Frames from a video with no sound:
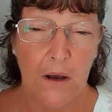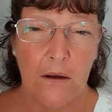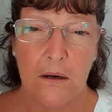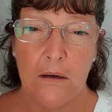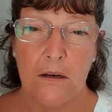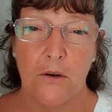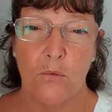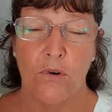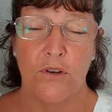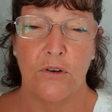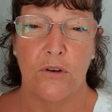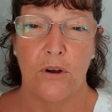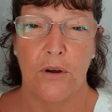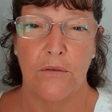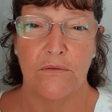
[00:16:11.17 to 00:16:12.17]
I don't know what you're
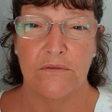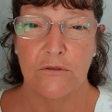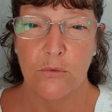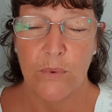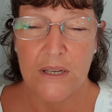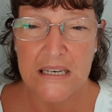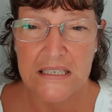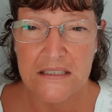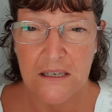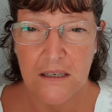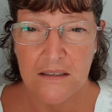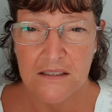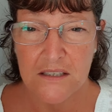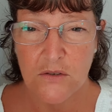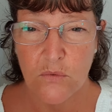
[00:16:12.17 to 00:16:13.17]
going through, but he
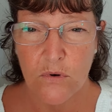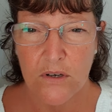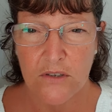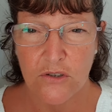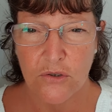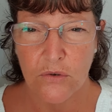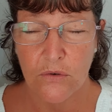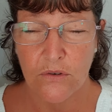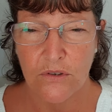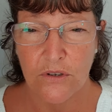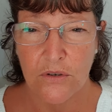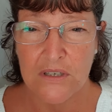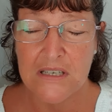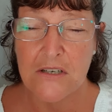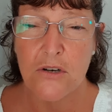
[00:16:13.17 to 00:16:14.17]
does. He's reassuring
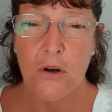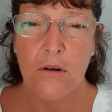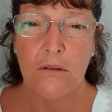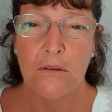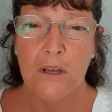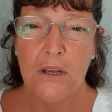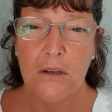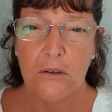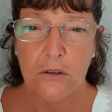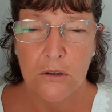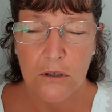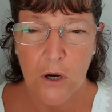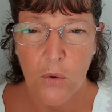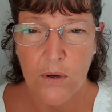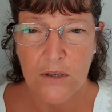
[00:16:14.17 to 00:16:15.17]
you. He's not
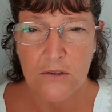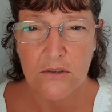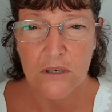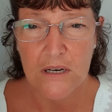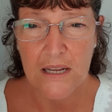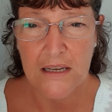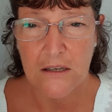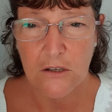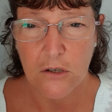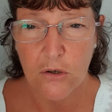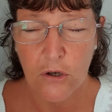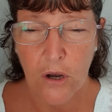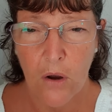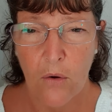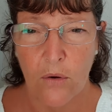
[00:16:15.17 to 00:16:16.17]
going to let you
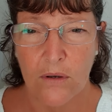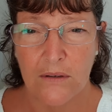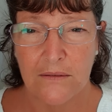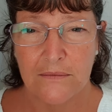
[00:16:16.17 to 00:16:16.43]
go.